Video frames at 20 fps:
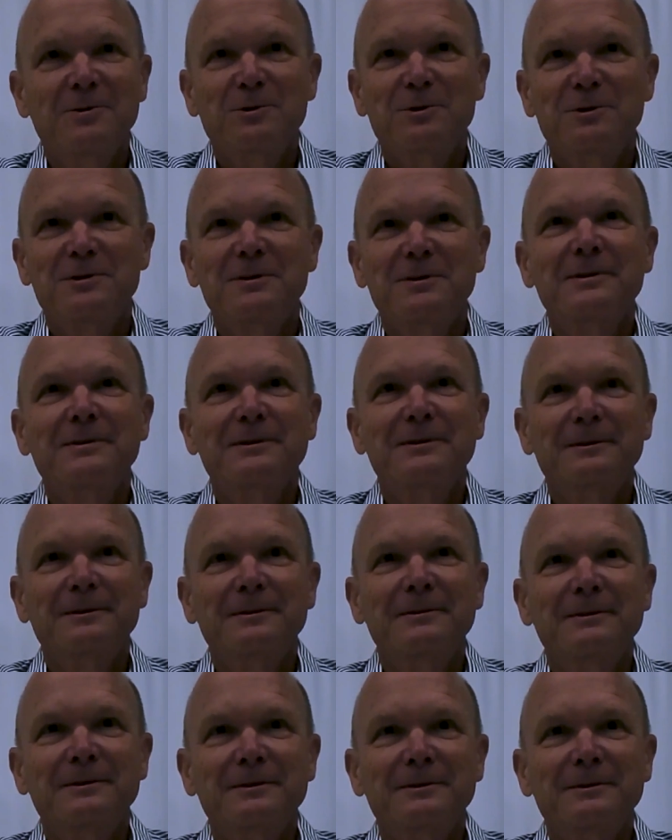I was
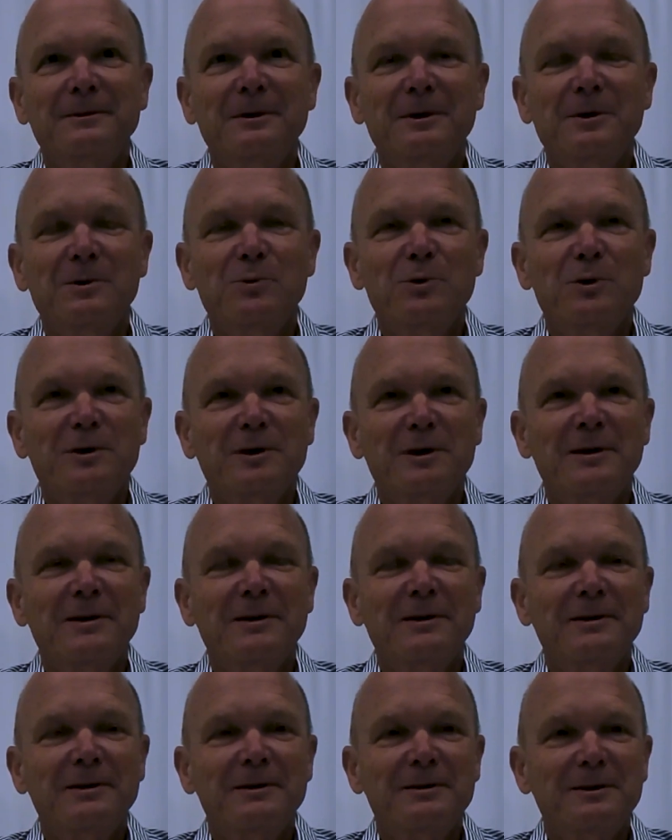
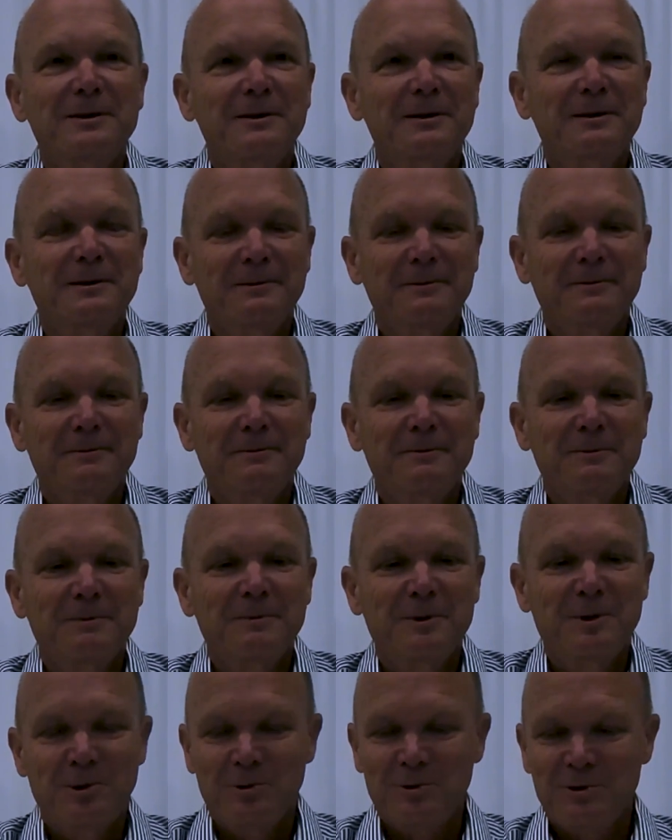working,
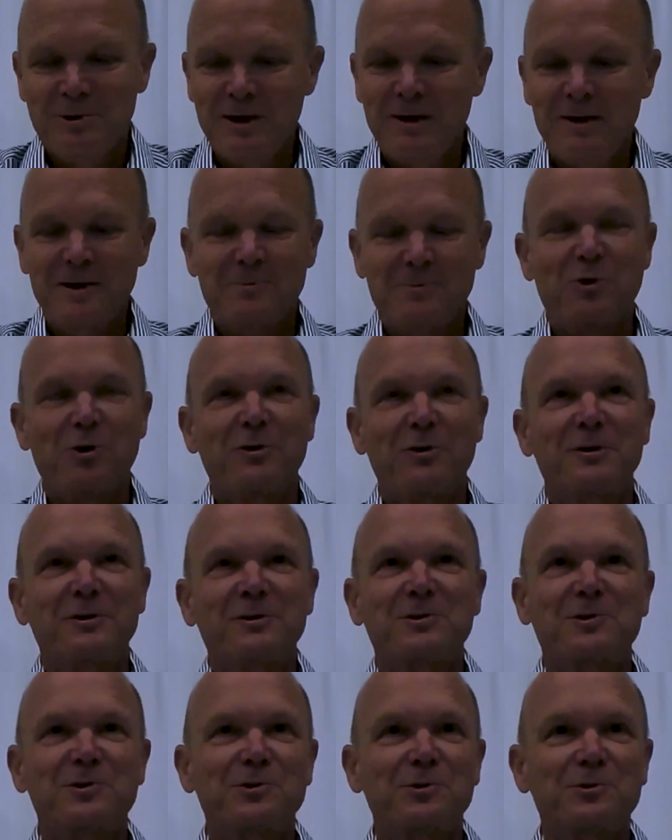selling
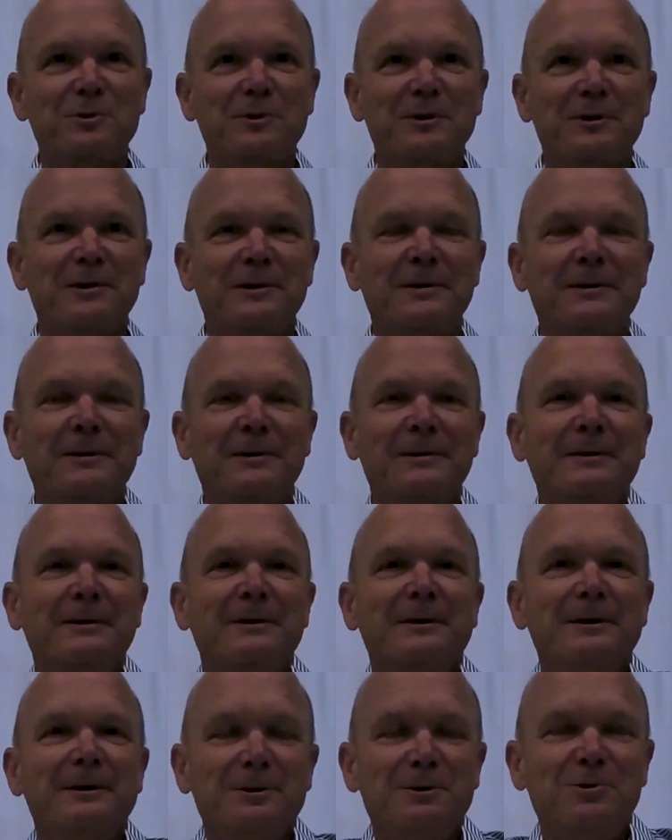products to
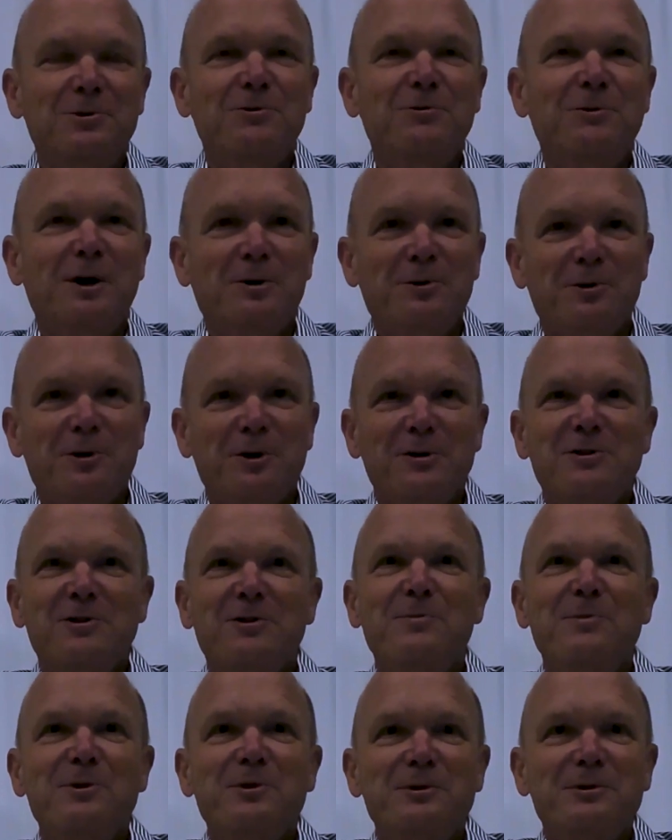our
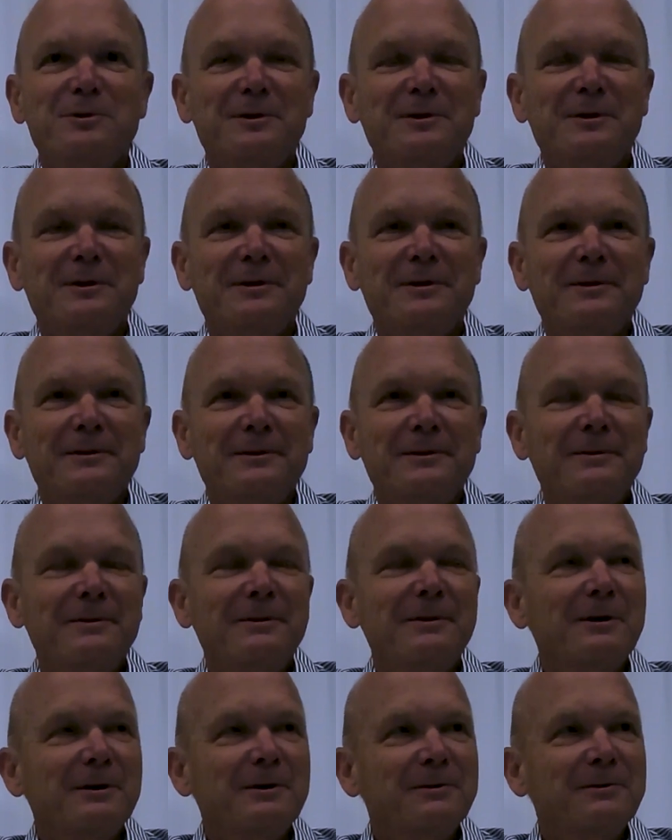customers,
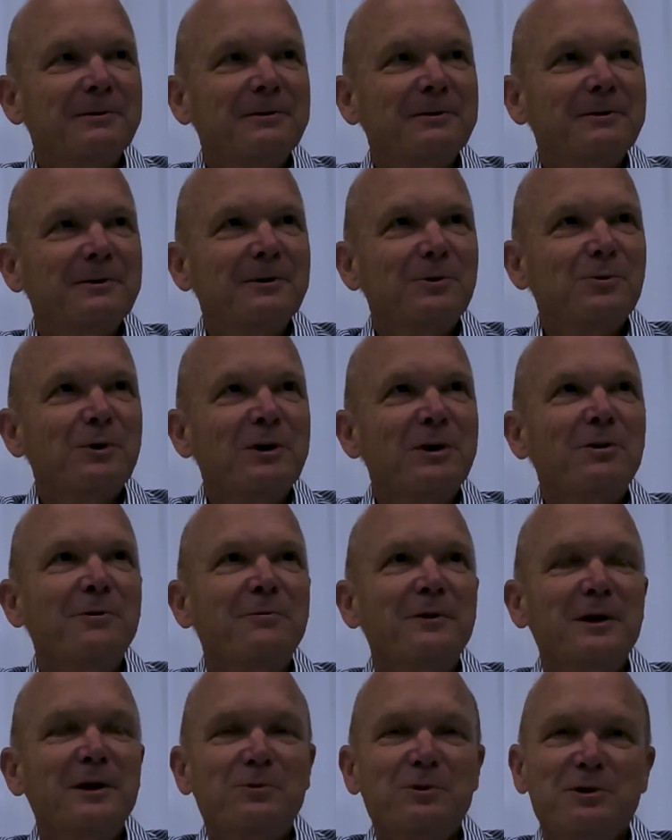and quite
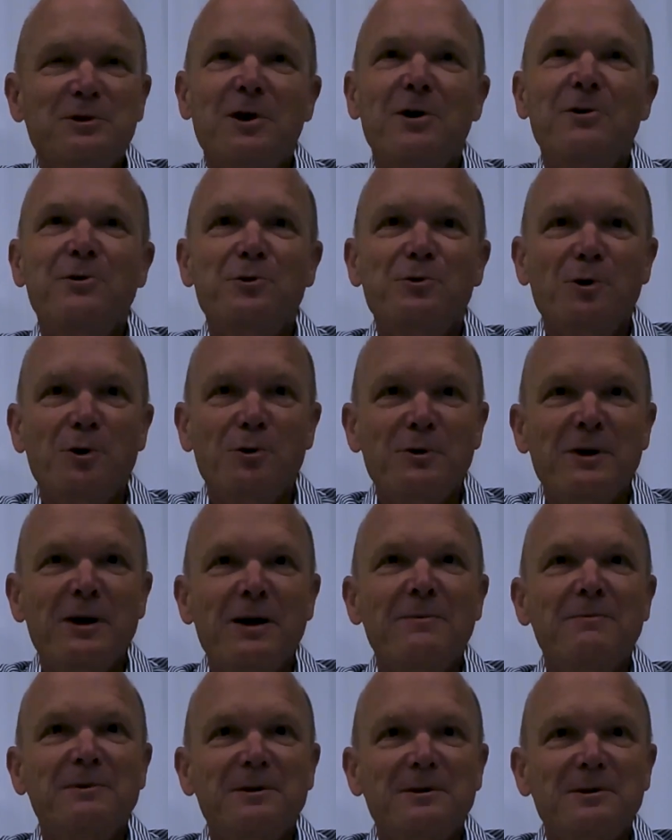often it was other
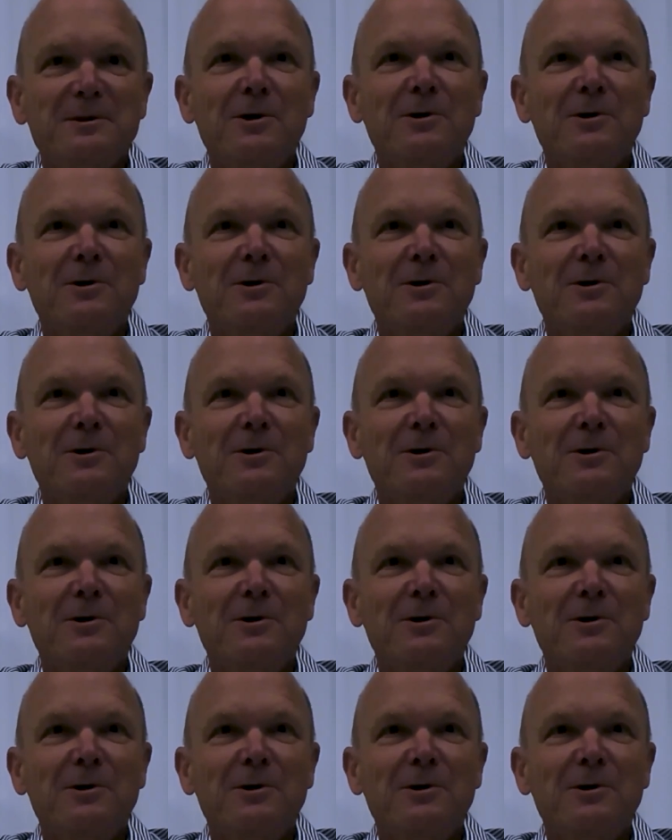OEM